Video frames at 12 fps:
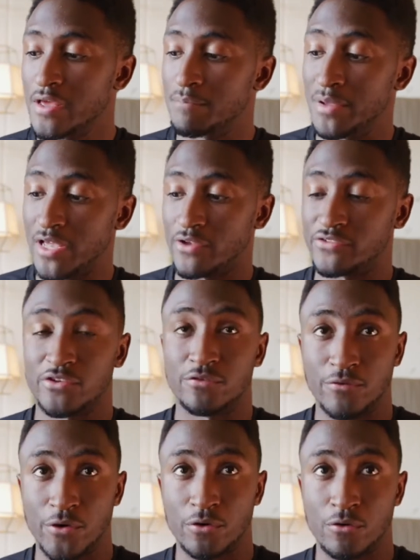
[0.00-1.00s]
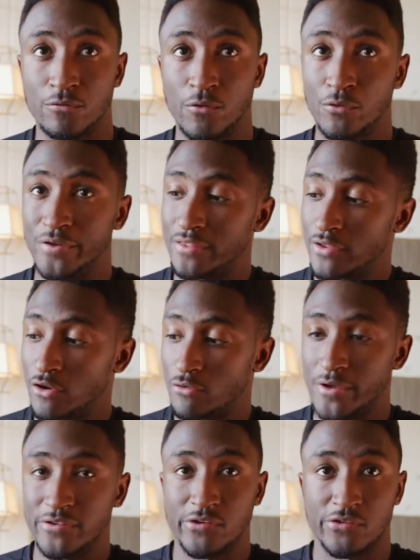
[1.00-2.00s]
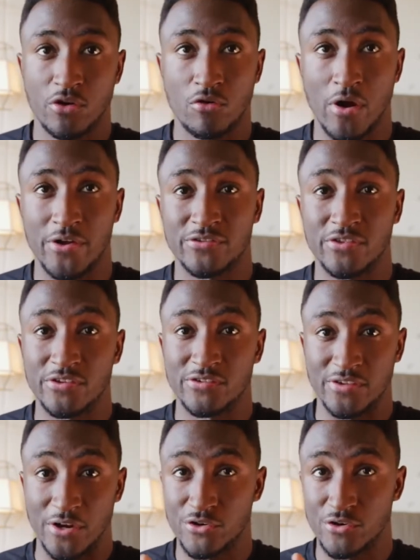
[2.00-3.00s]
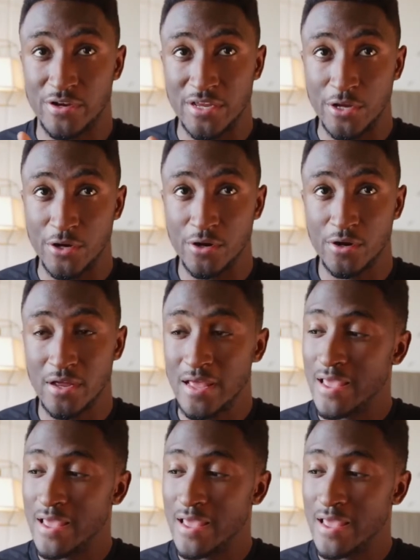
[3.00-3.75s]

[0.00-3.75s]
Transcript: because it's vertical folding, the crease is across the center here.